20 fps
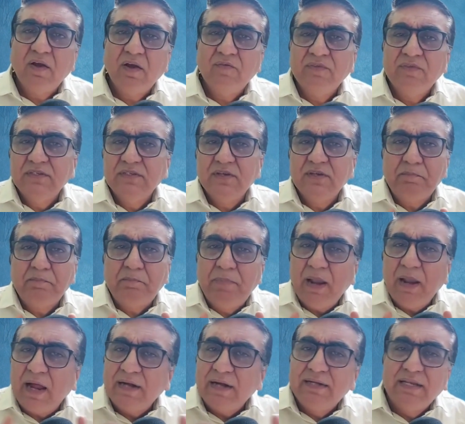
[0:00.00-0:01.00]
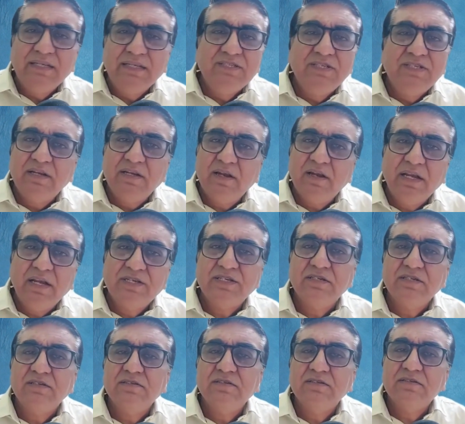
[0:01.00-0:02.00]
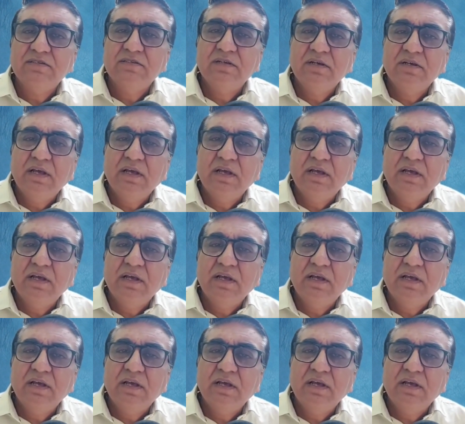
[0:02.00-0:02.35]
of these plugged in generations